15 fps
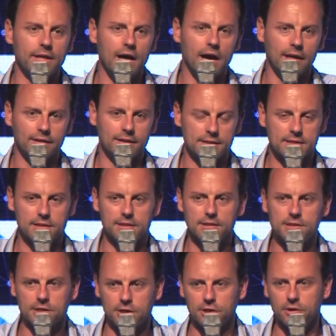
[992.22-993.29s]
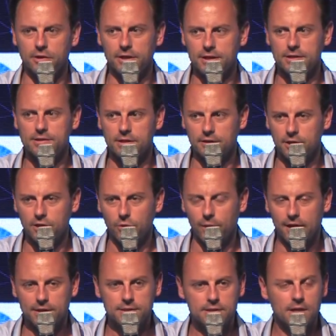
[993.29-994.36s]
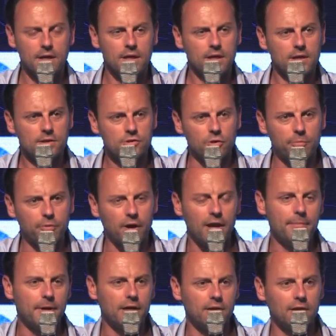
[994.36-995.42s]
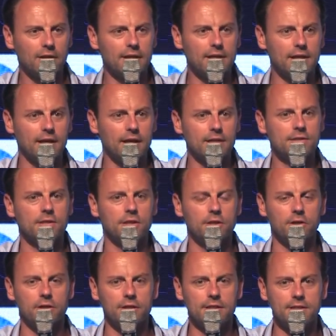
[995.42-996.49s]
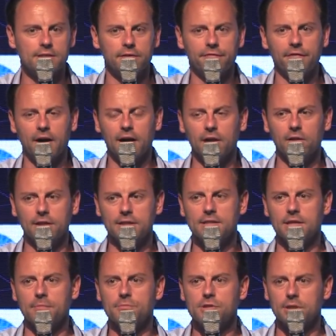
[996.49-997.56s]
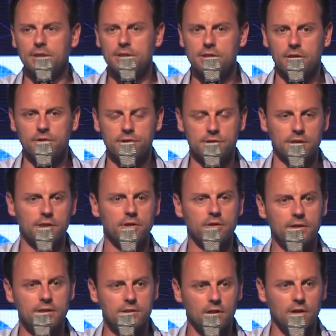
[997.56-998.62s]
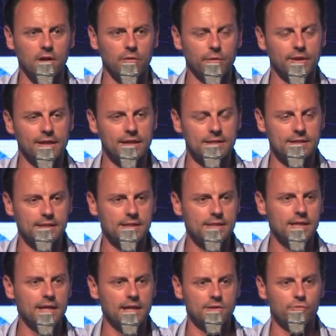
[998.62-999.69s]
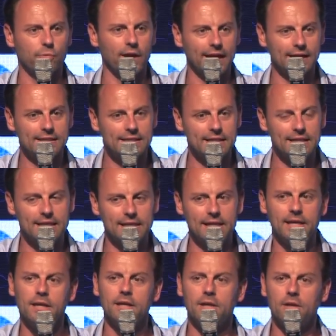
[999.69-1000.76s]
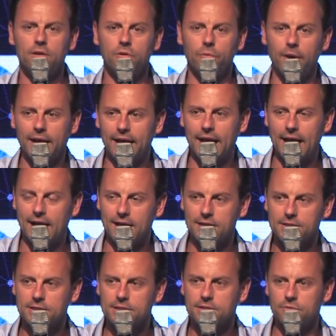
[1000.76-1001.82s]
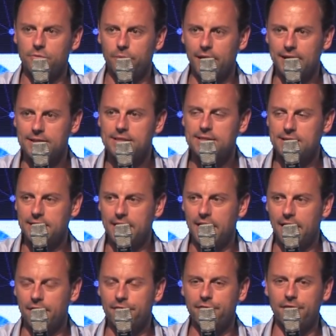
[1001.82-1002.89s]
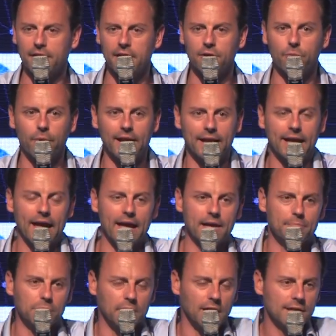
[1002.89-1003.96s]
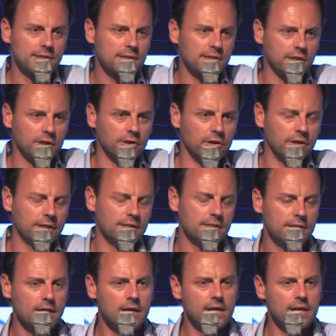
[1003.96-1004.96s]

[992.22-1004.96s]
non-listed securities in the U.S. So primarily securities that file exemptions under securities law with the SEC as Reg D, Reg S, Reg CF, and Reg A plus securities.